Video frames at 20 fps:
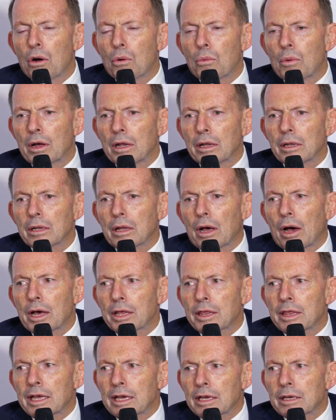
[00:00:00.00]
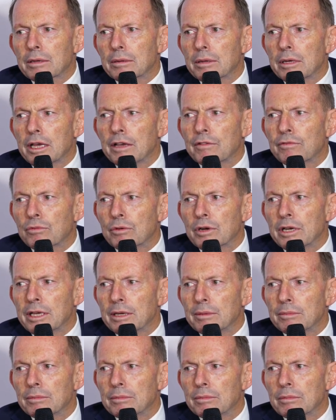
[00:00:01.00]
Well, I think if
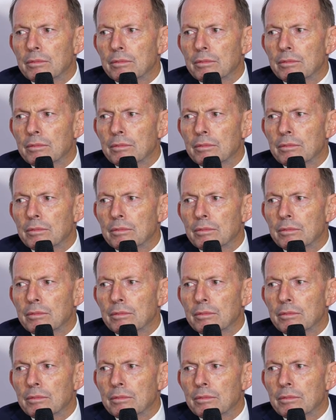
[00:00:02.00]
we